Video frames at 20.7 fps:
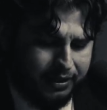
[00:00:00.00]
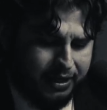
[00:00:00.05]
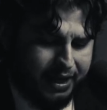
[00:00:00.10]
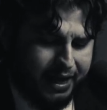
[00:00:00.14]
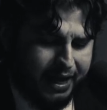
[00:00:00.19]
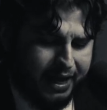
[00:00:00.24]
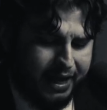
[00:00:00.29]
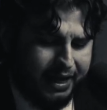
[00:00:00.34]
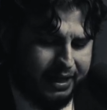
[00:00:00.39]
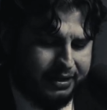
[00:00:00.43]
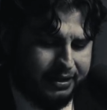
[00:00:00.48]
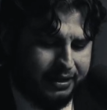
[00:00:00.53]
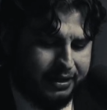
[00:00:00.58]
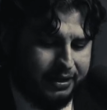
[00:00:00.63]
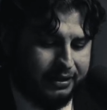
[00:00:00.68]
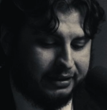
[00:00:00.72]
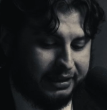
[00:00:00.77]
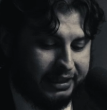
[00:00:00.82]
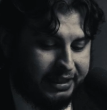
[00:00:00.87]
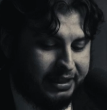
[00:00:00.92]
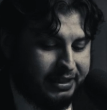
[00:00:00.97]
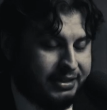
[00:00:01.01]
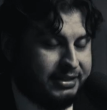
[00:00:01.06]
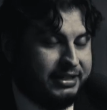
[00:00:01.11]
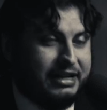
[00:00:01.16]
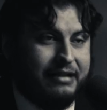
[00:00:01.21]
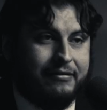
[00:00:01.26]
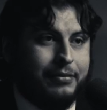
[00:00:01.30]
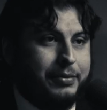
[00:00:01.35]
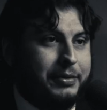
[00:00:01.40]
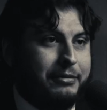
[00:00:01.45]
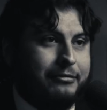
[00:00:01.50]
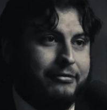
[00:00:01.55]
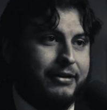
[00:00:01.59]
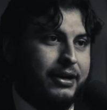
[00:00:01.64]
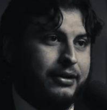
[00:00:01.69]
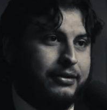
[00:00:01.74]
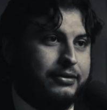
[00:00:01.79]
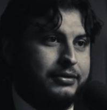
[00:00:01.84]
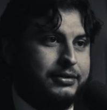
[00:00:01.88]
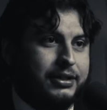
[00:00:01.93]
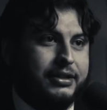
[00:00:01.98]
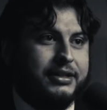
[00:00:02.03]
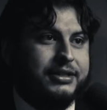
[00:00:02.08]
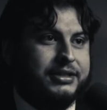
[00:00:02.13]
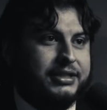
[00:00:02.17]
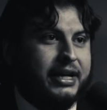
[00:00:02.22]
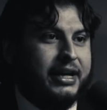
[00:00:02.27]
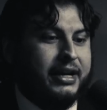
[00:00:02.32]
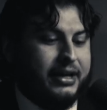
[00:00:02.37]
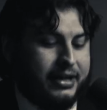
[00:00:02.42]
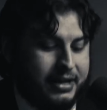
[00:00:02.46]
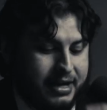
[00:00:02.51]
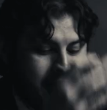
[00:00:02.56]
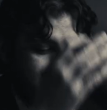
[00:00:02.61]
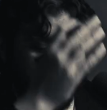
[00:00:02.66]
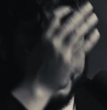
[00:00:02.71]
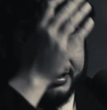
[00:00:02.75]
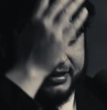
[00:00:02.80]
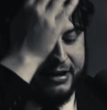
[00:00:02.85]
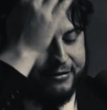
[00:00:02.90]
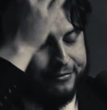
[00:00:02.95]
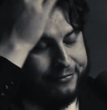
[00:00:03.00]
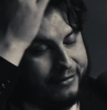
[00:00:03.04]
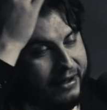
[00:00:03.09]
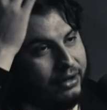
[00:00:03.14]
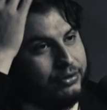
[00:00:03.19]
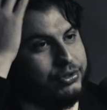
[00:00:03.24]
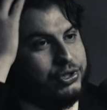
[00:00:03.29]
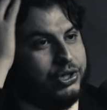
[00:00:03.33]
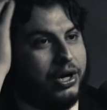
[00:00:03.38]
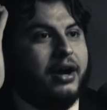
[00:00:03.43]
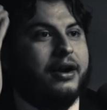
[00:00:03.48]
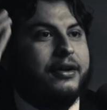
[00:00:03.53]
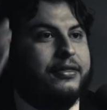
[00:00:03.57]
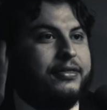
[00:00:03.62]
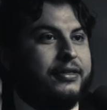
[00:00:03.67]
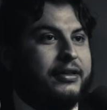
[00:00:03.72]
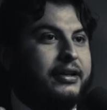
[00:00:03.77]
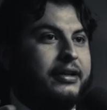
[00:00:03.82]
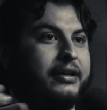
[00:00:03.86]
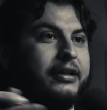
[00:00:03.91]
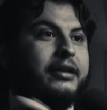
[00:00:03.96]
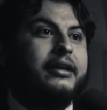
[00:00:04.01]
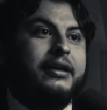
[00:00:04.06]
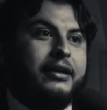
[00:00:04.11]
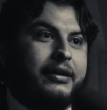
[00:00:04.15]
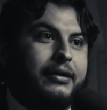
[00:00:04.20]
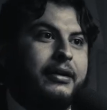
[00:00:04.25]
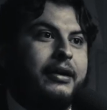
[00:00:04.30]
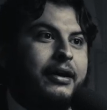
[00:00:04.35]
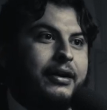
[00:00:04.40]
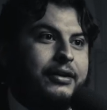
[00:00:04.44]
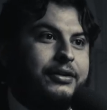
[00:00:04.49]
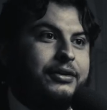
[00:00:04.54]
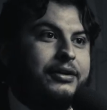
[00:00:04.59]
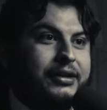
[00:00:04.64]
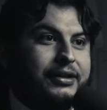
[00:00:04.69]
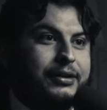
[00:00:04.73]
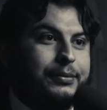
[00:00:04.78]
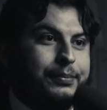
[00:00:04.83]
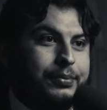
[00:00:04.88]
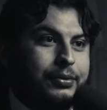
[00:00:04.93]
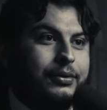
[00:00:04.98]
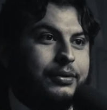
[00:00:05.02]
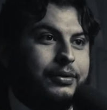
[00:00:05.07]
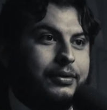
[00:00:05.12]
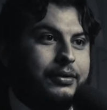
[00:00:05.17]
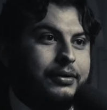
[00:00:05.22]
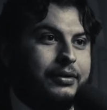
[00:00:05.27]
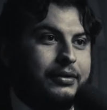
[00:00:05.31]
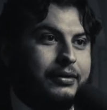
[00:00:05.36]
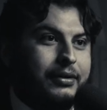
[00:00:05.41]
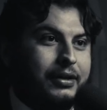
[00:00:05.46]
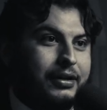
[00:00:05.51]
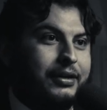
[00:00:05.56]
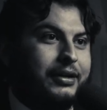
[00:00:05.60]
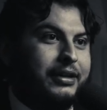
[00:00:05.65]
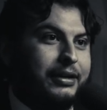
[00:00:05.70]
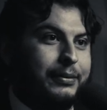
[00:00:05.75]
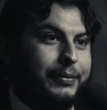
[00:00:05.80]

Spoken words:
And Linda's never been found to this day. They found Jonathan underneath a pool in the